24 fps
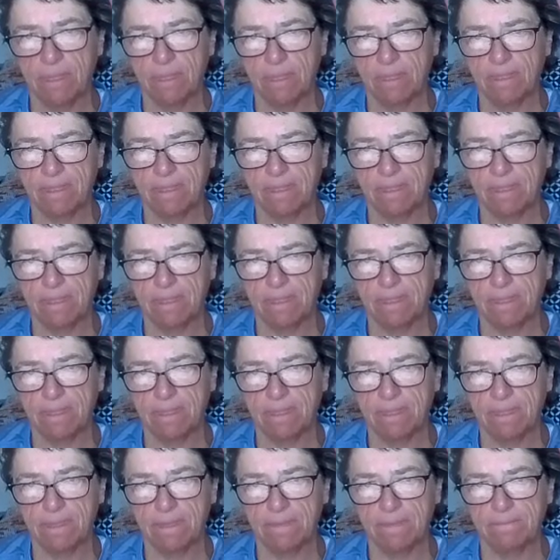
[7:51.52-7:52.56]

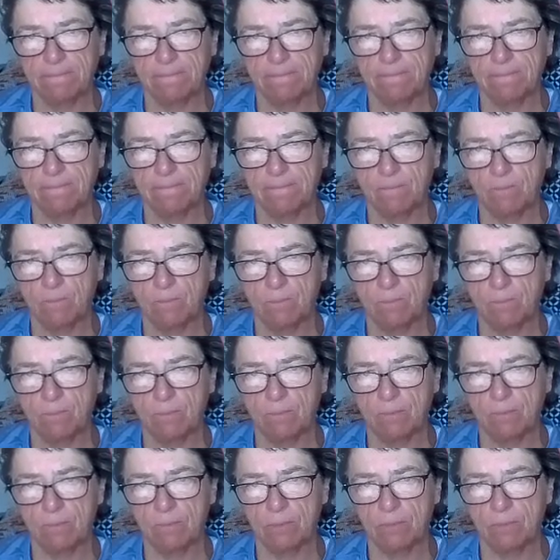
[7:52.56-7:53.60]

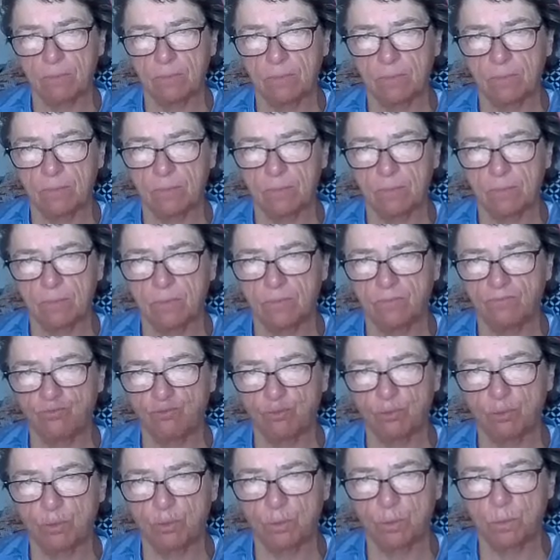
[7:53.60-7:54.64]

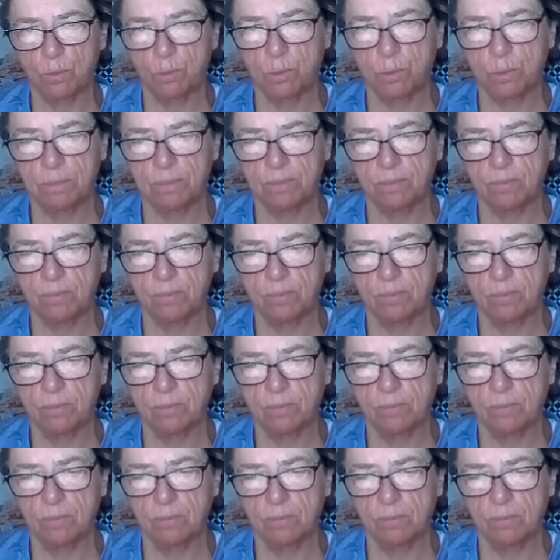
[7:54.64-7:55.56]
The person shown says nothing.